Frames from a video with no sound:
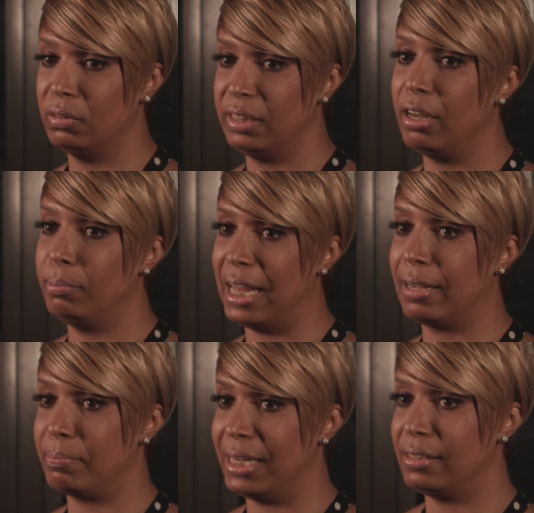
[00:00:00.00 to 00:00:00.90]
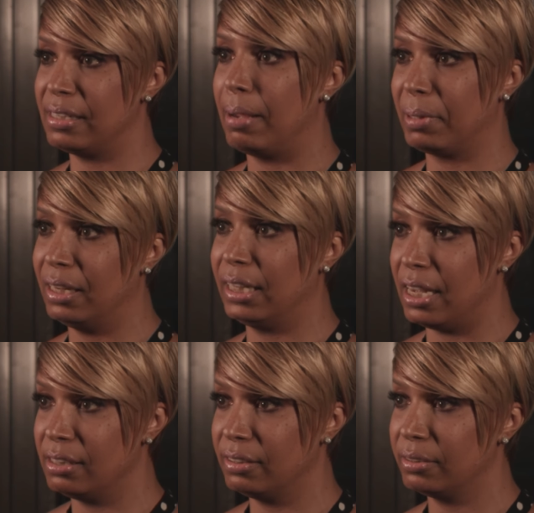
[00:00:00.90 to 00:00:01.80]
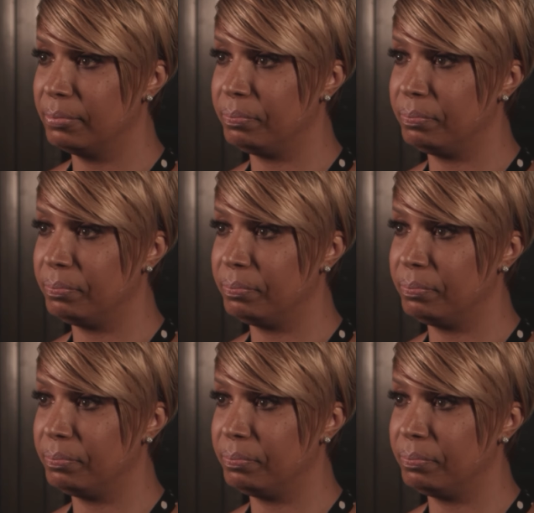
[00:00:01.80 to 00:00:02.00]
tell Black men to stop killing us.